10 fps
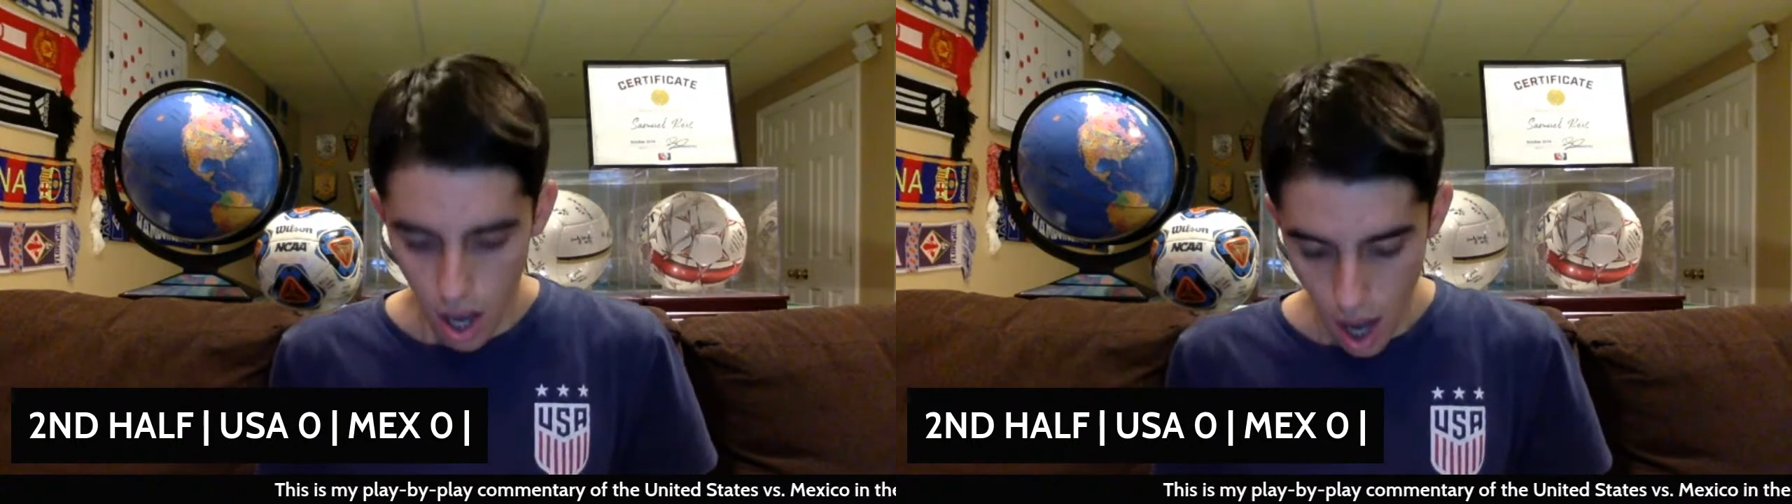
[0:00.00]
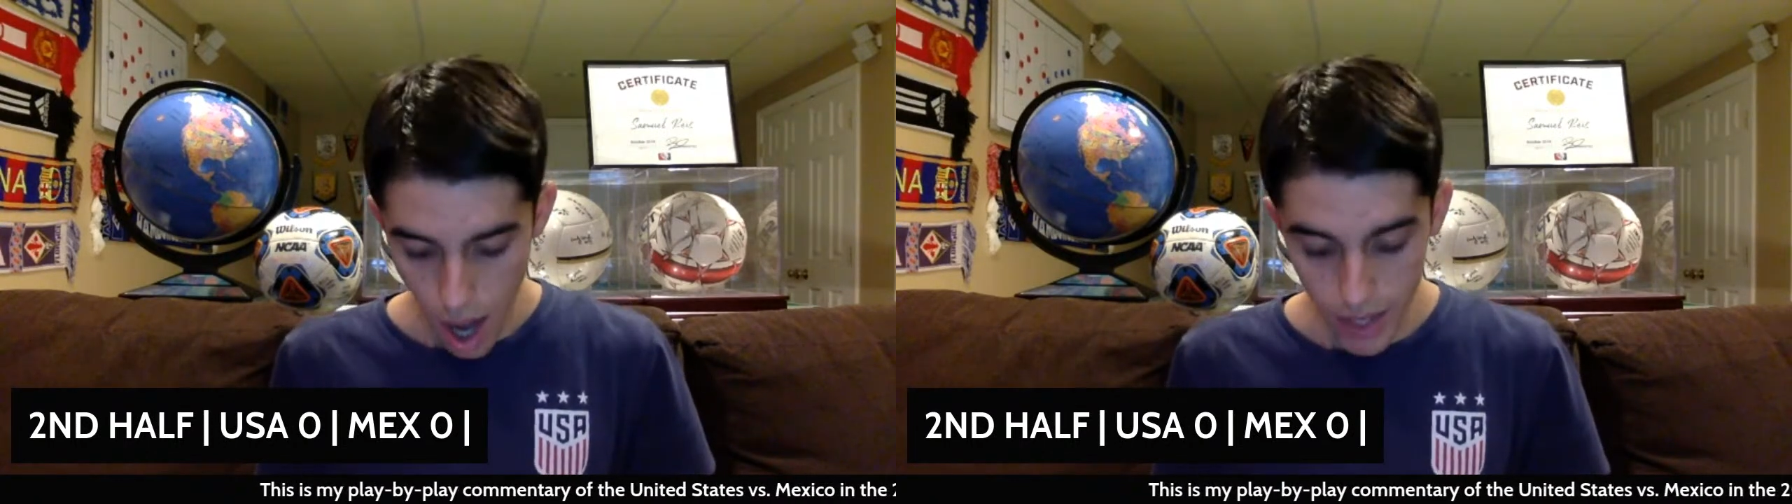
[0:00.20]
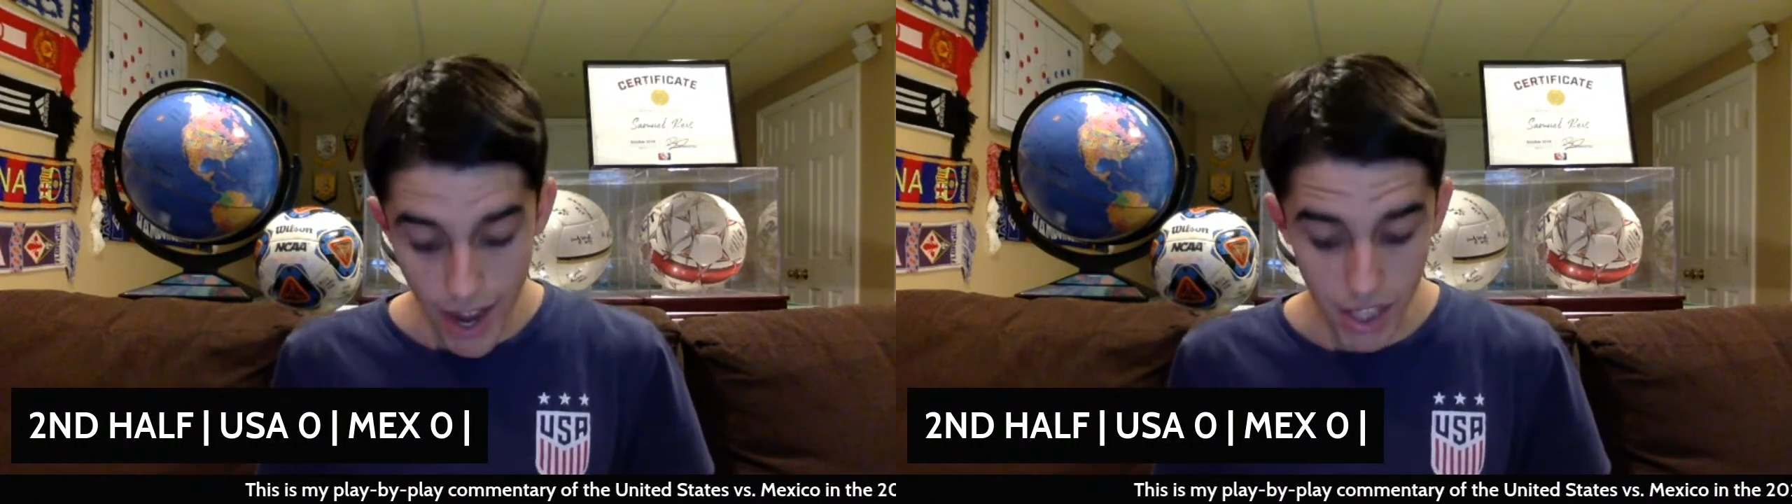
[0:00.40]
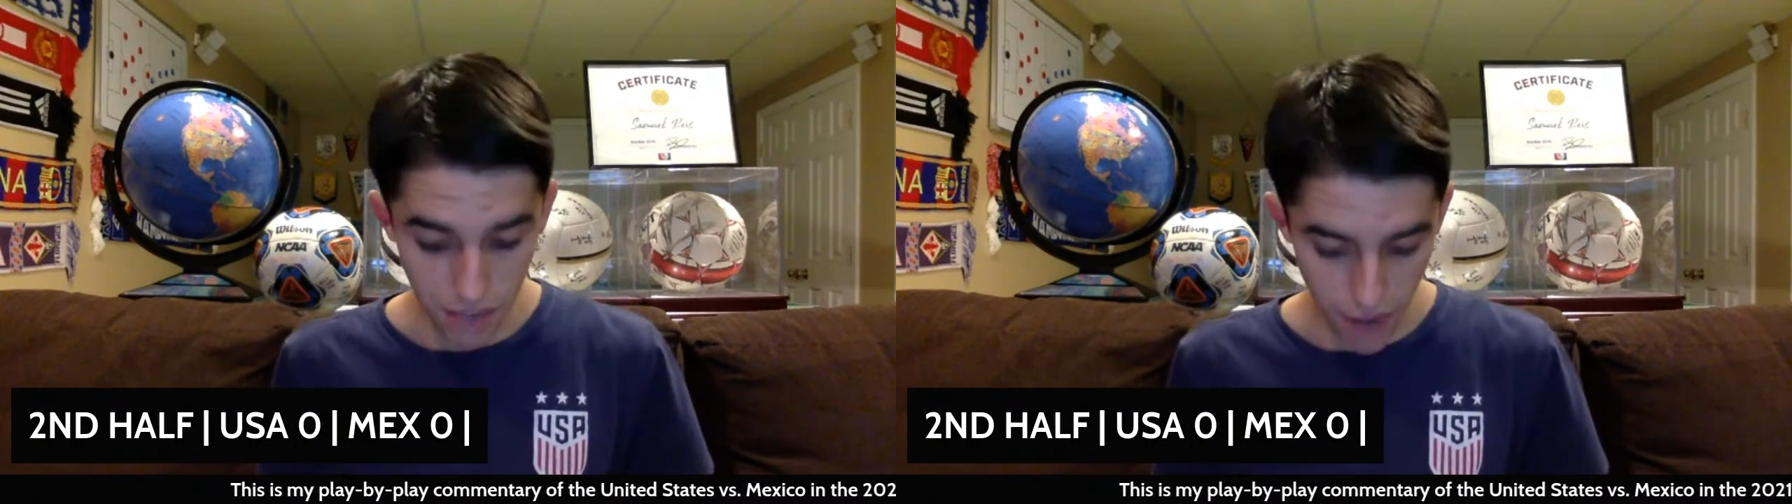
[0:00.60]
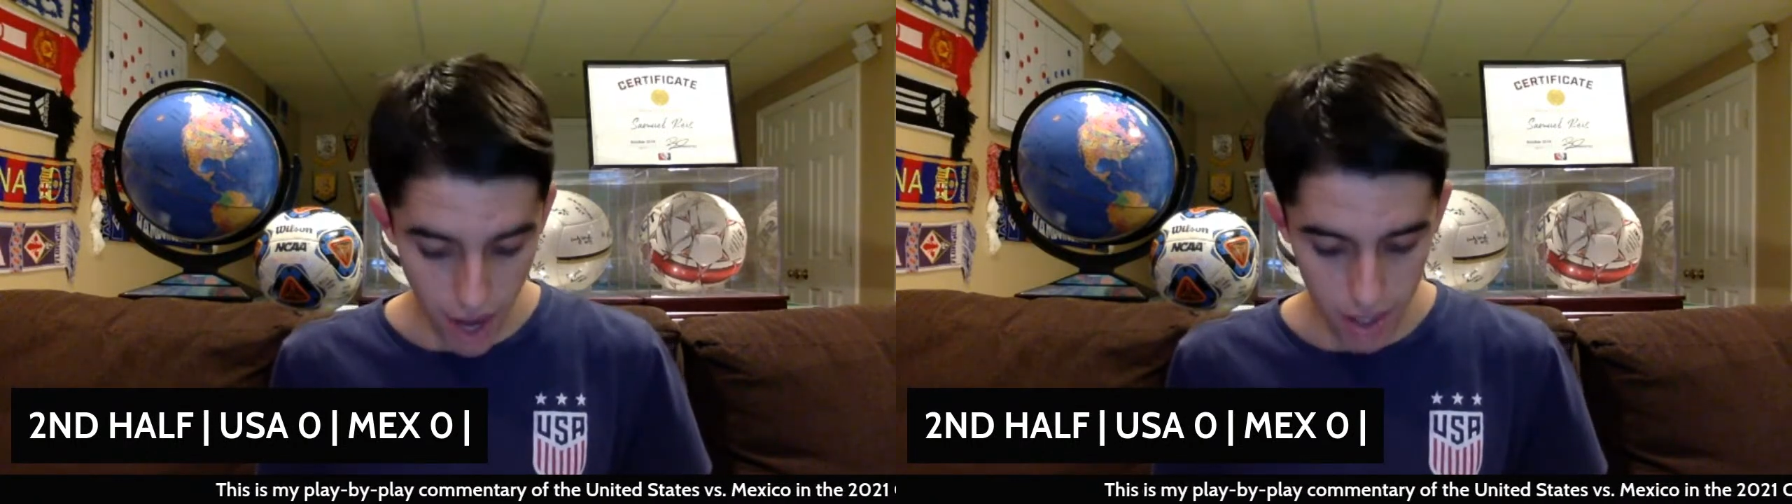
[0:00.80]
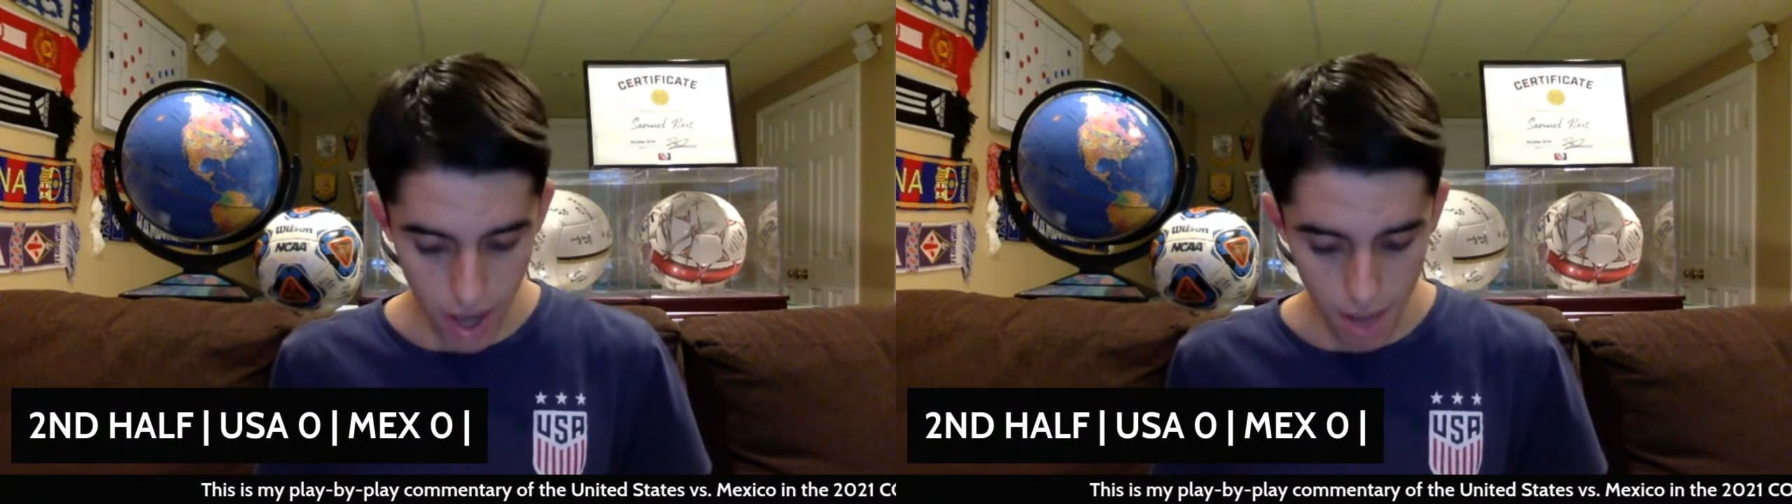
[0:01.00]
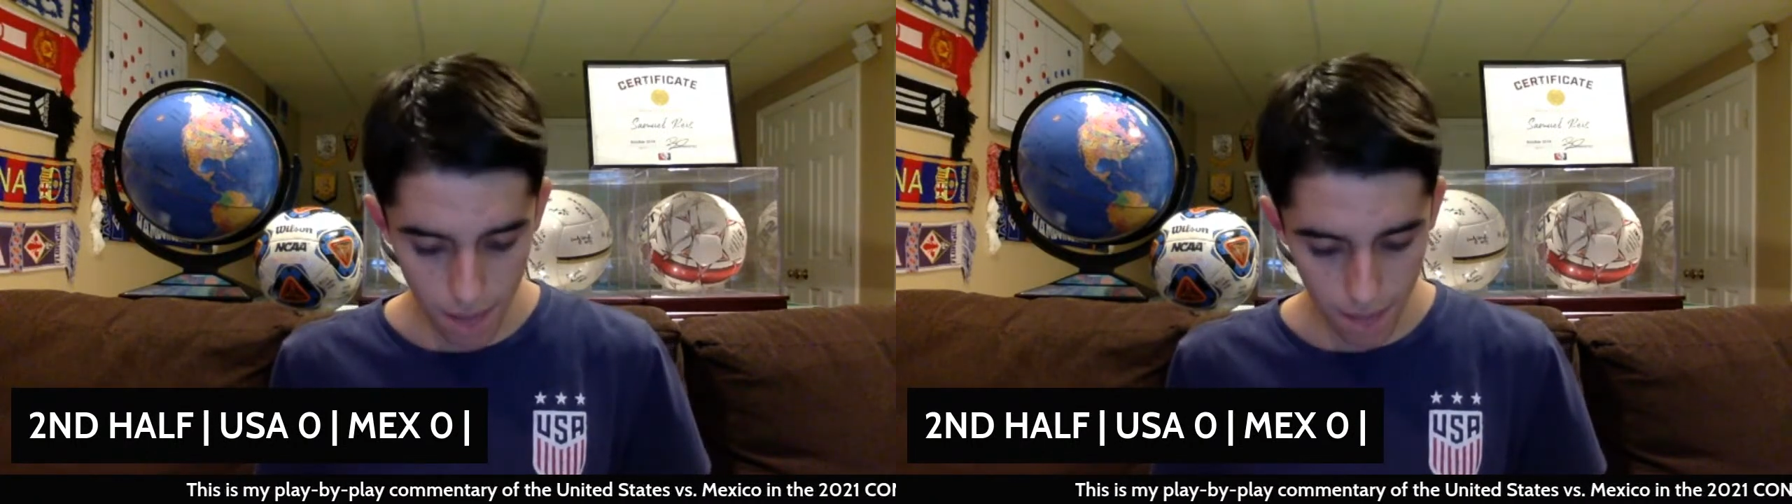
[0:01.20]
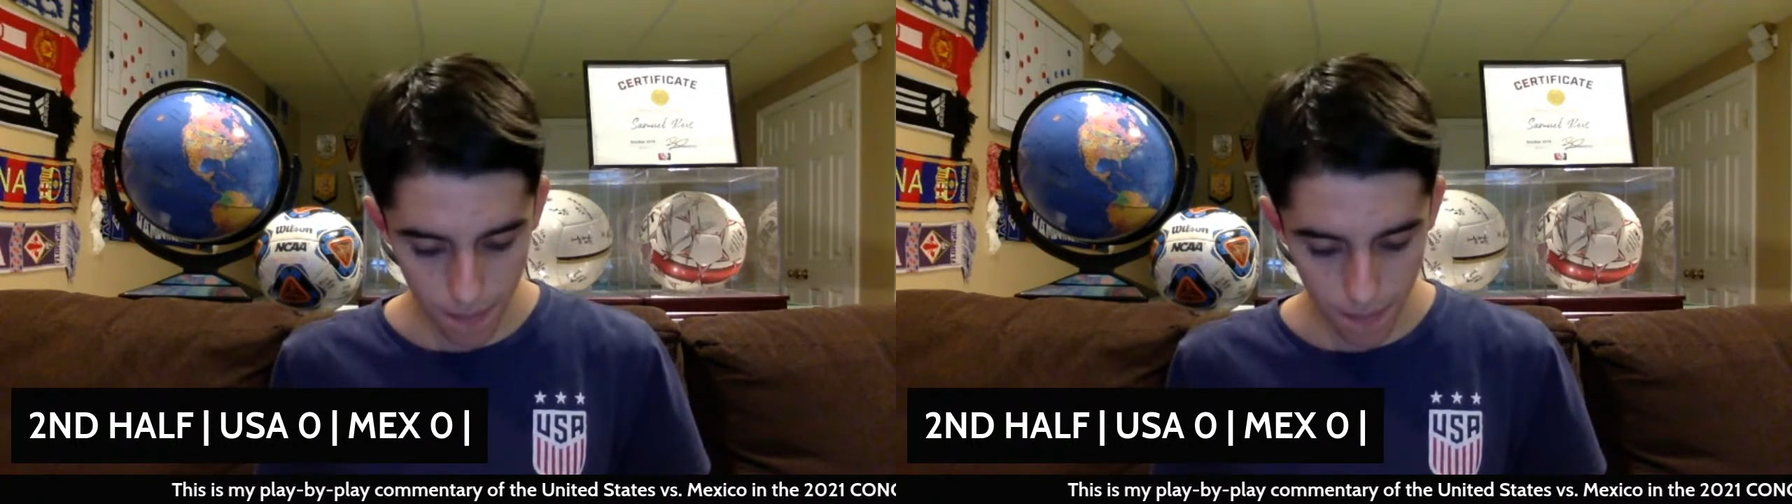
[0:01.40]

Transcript: Yes, Van. Yep.